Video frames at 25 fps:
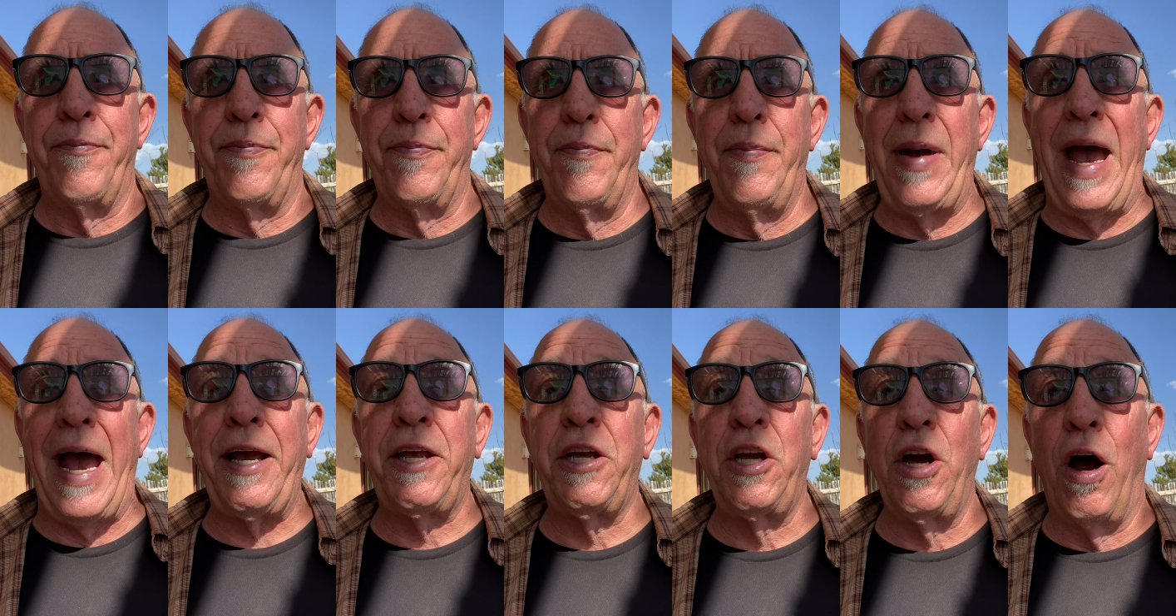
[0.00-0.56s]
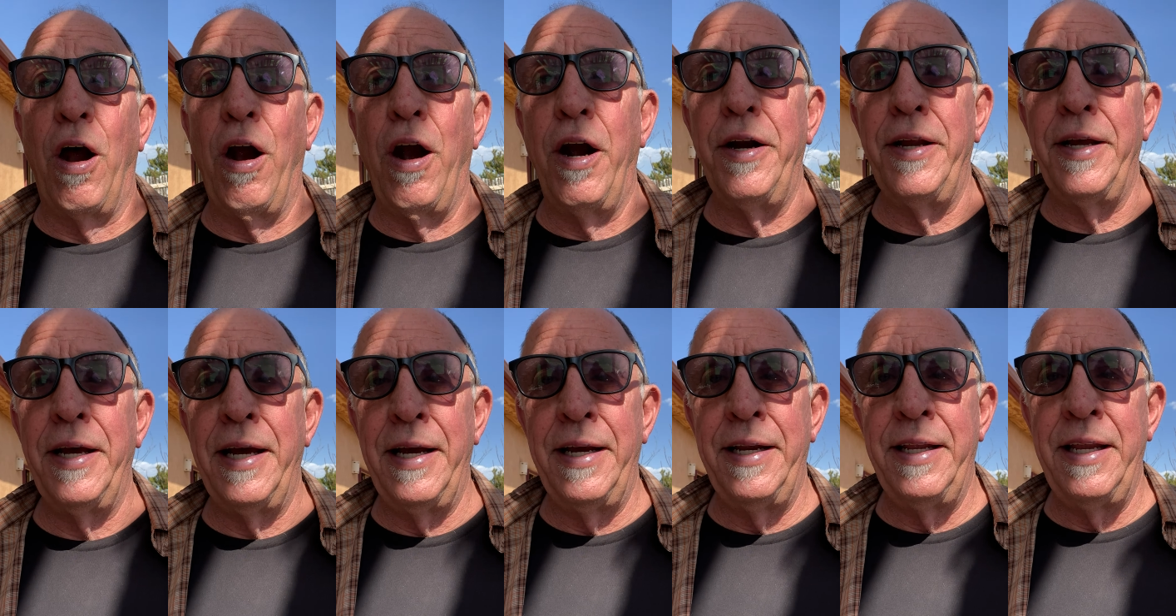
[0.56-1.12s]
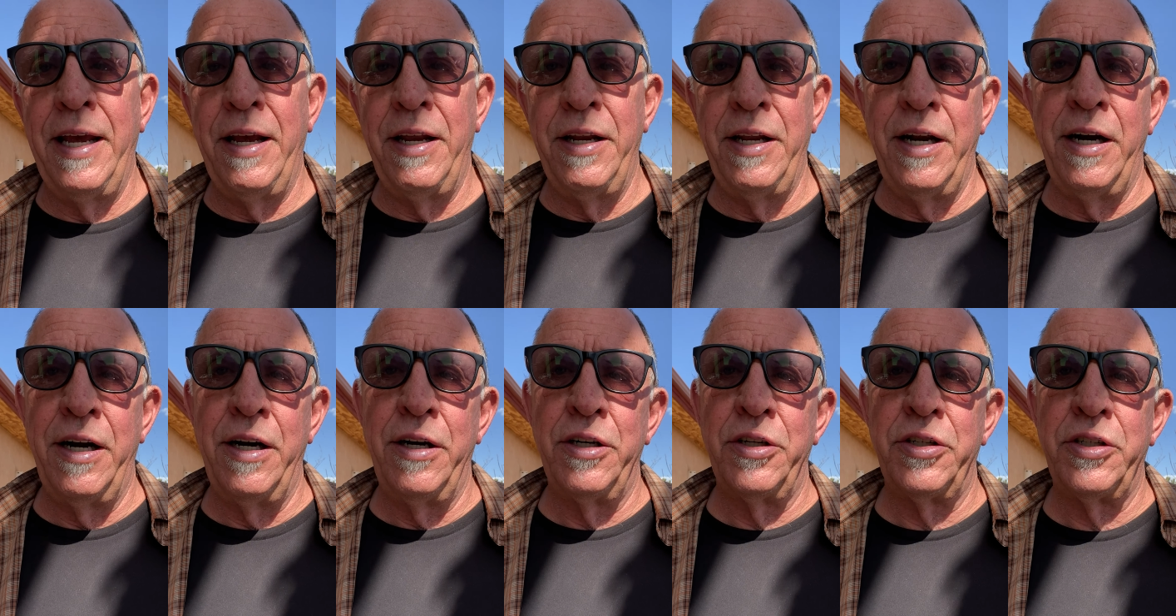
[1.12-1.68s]
backyard, and then
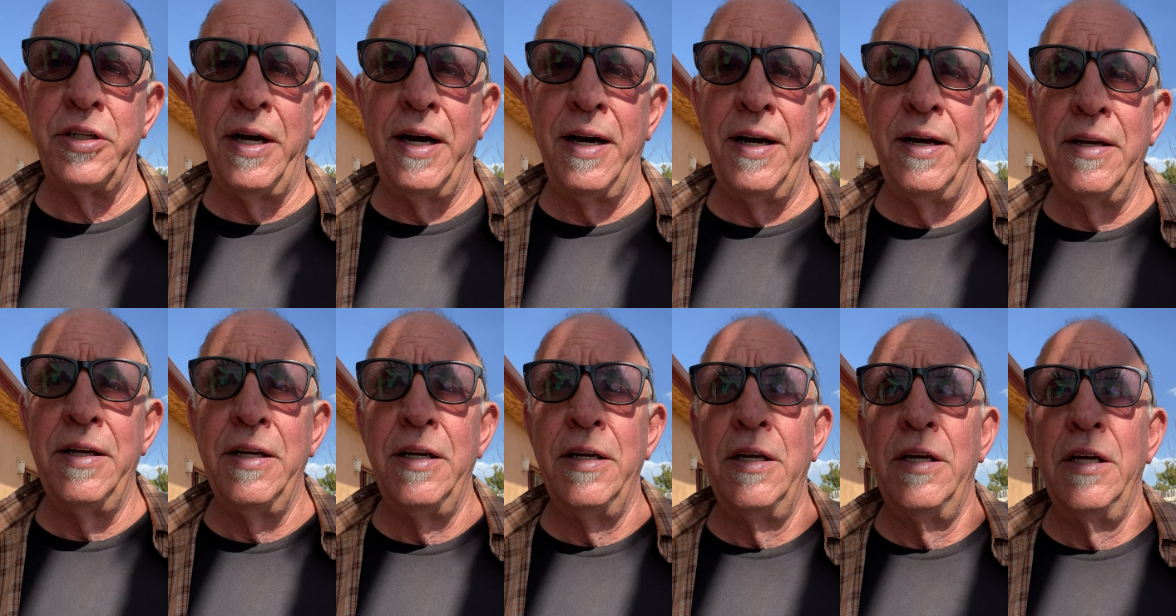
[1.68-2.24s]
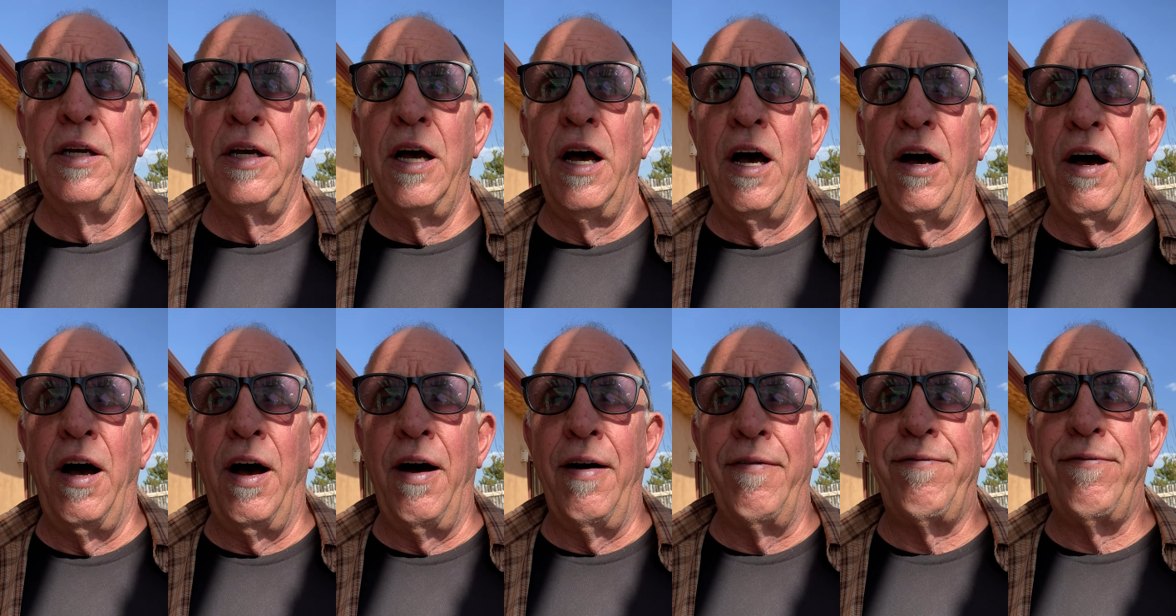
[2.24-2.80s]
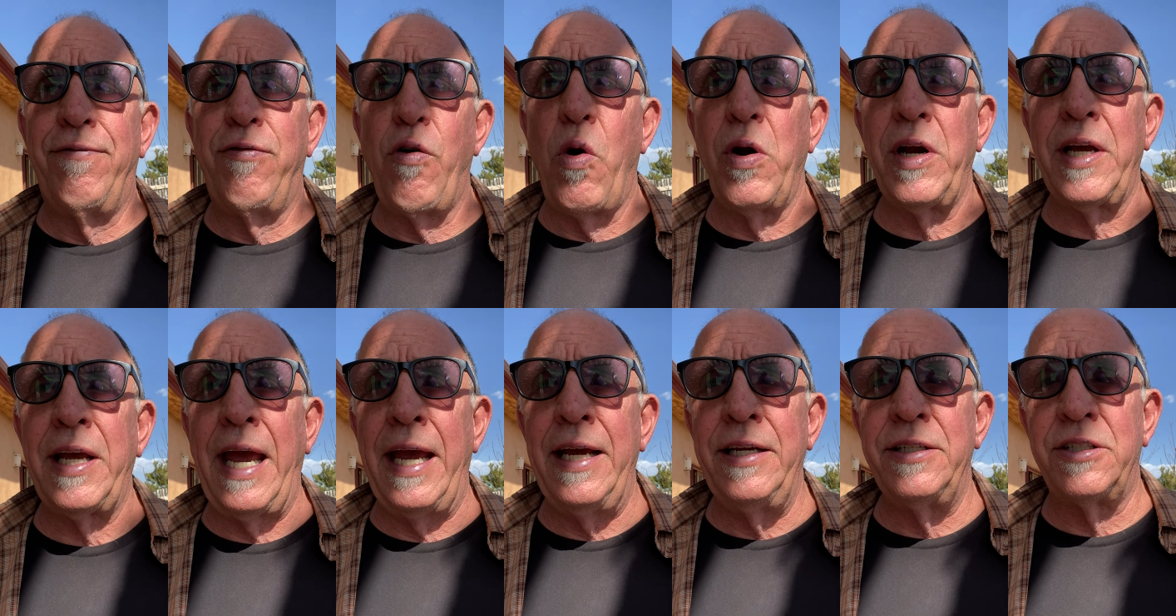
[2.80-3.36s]
there's 4
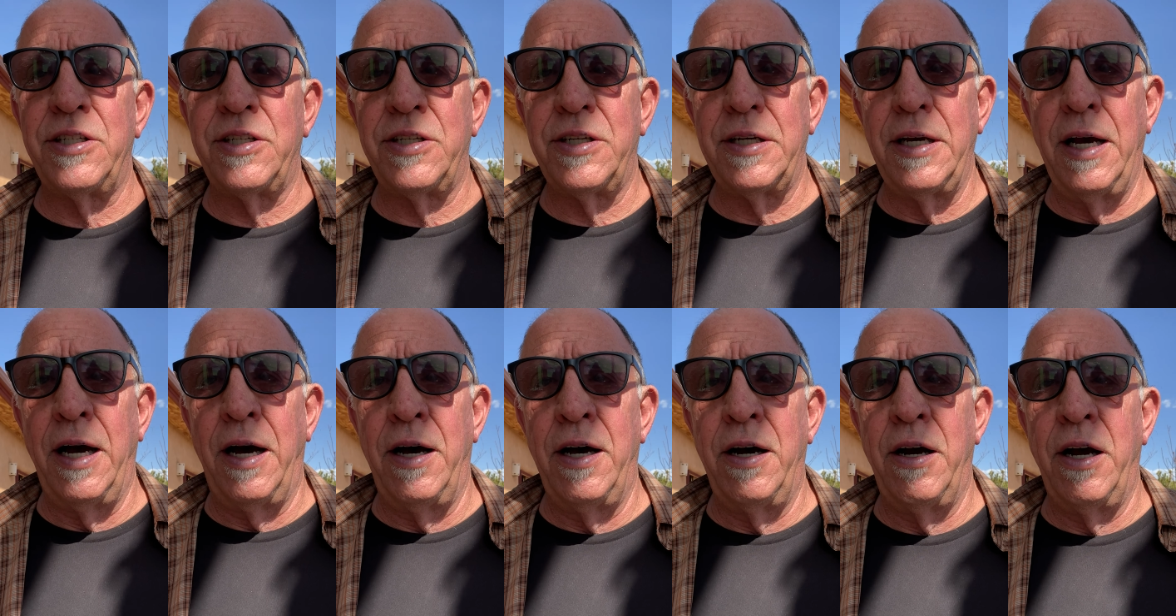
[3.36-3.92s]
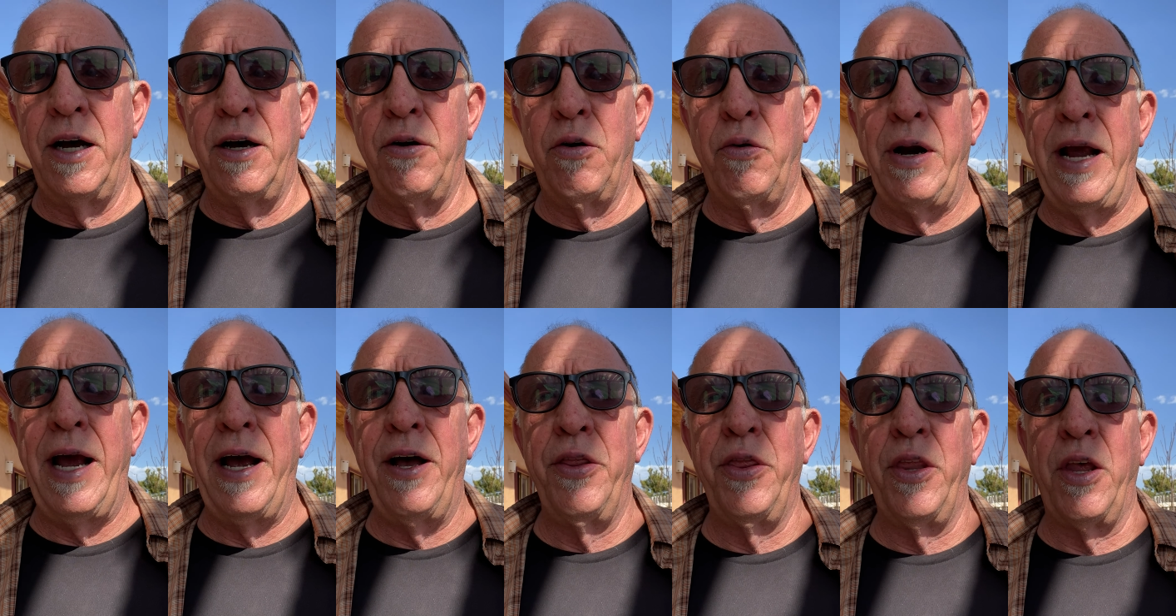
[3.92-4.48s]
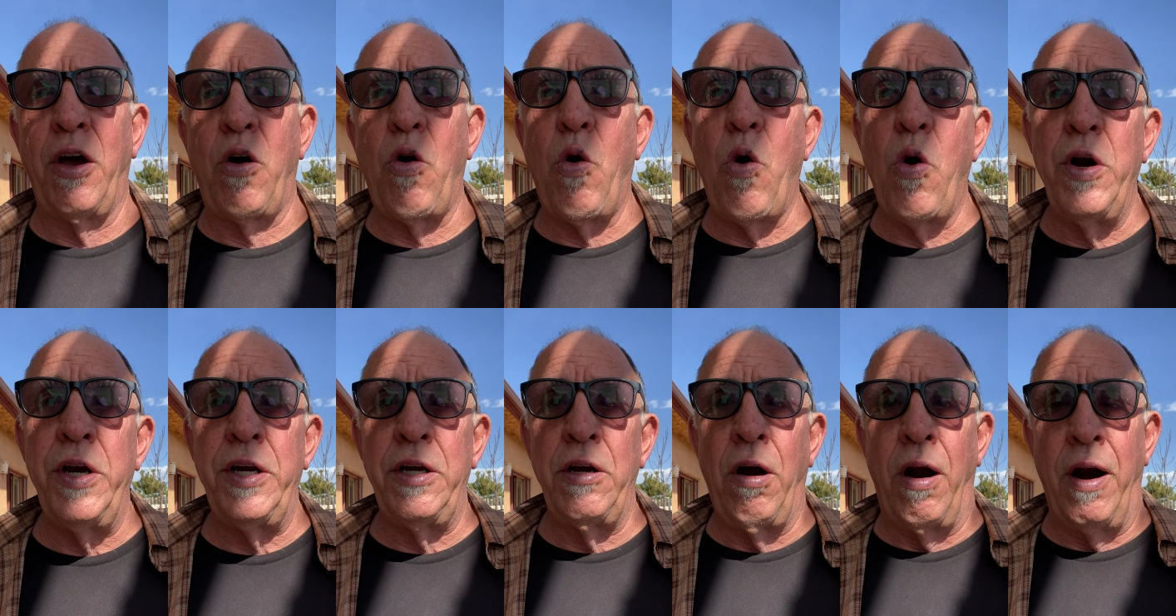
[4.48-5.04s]
gates around the
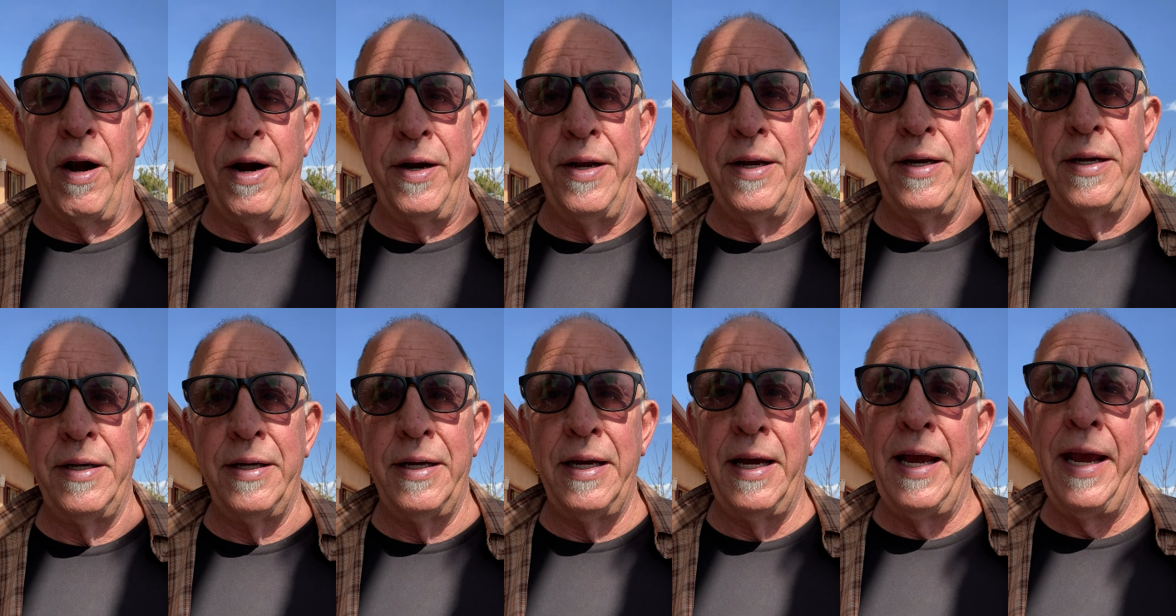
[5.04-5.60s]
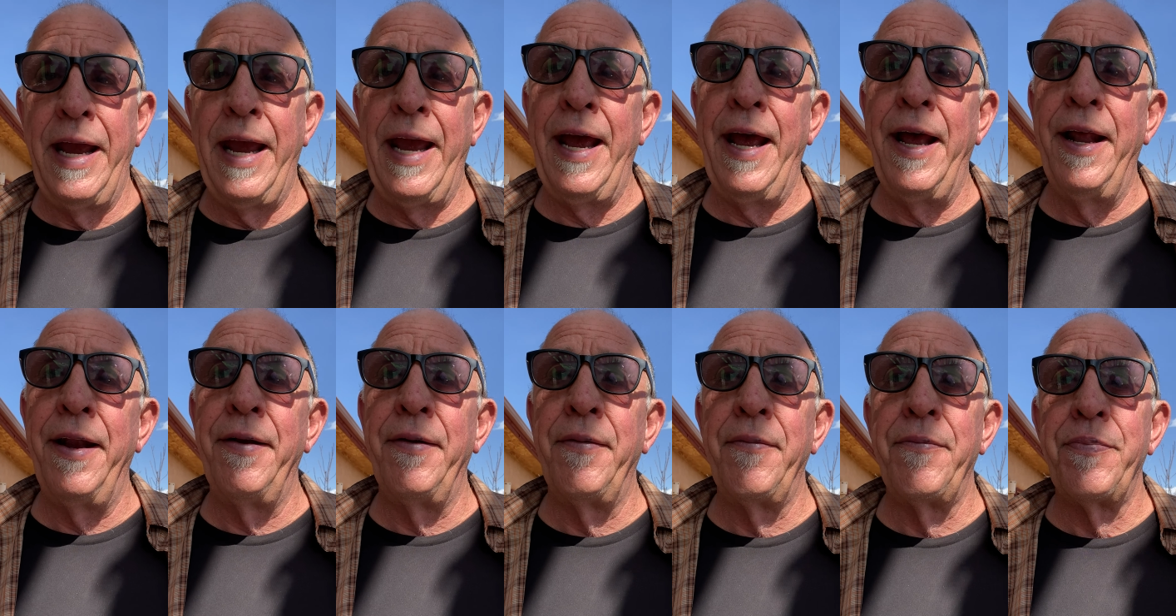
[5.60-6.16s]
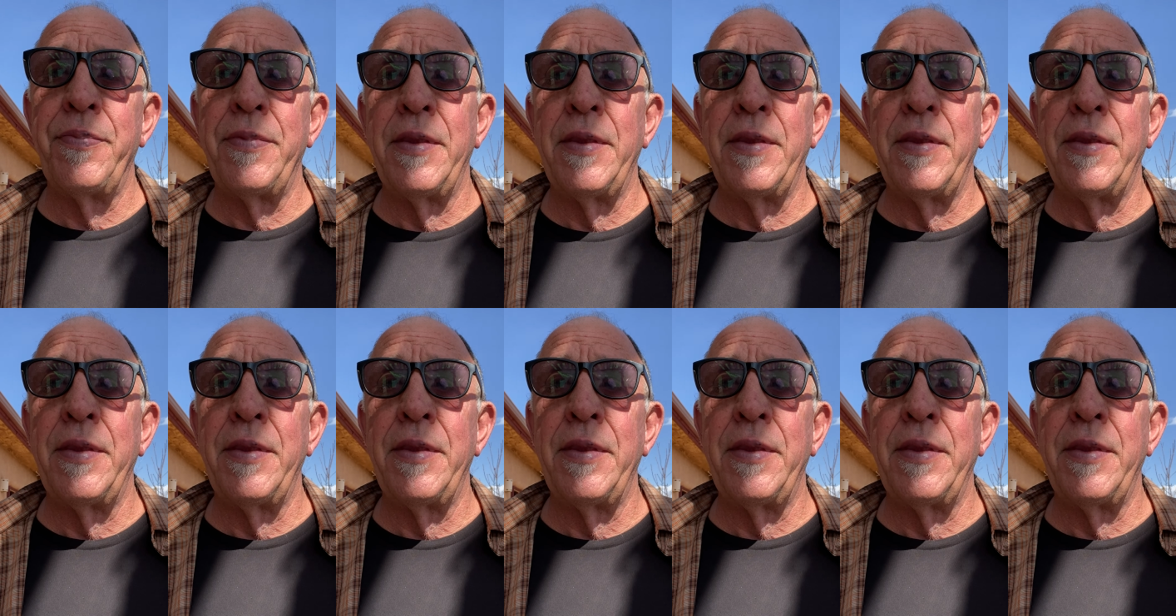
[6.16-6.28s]
courtyard, and